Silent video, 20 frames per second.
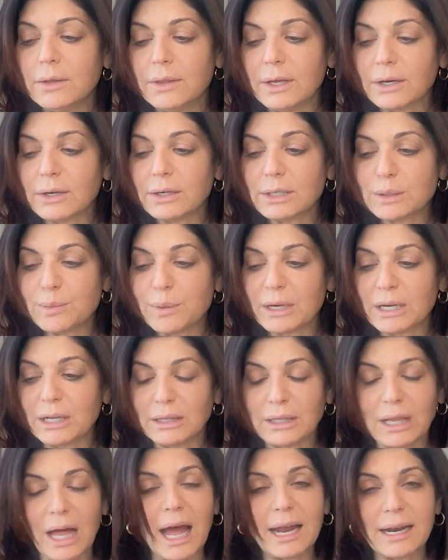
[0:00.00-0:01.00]
there has been a
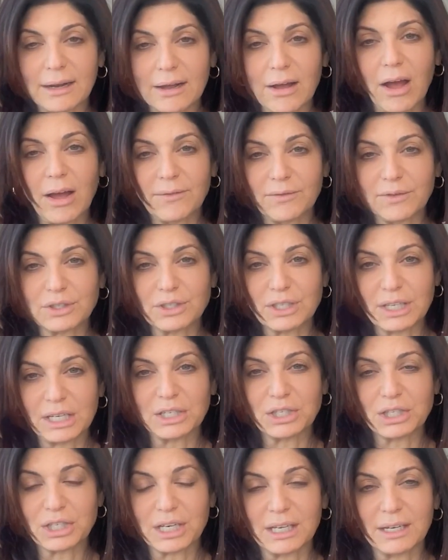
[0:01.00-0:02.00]
lot of
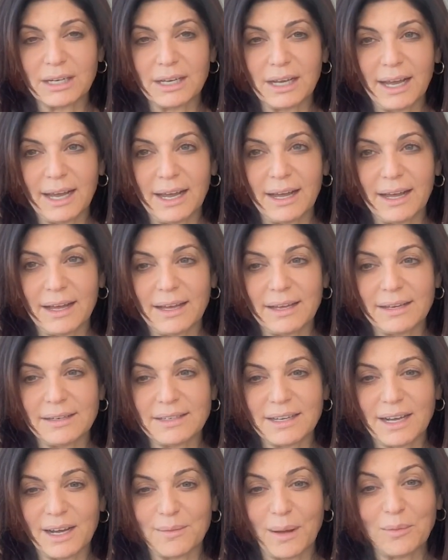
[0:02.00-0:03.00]
conversation,
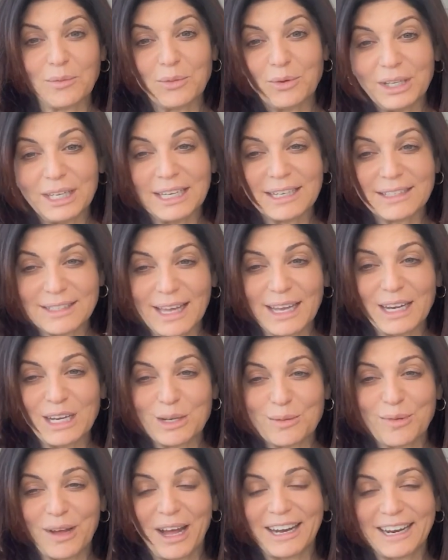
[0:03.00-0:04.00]
and I'm really
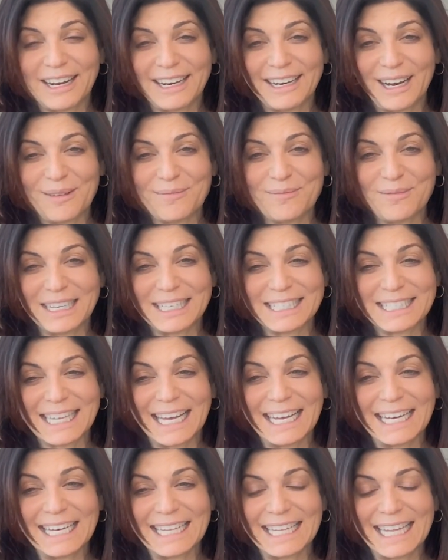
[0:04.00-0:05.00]
excited about it. I'm
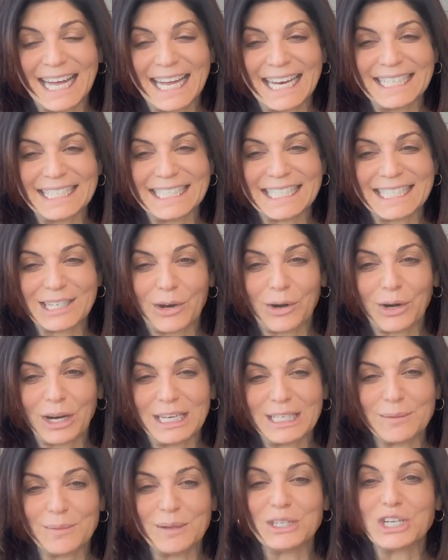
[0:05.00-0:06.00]
excited that it's
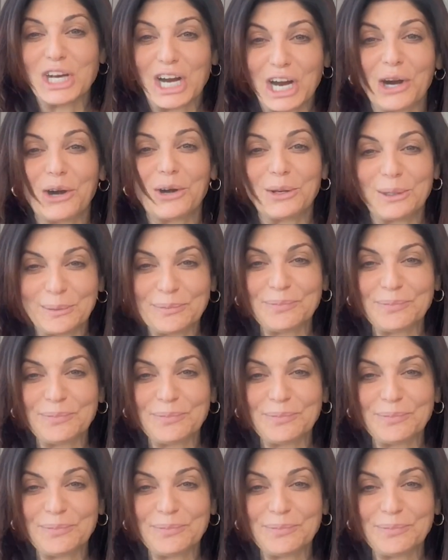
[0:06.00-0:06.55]
starting to be shared.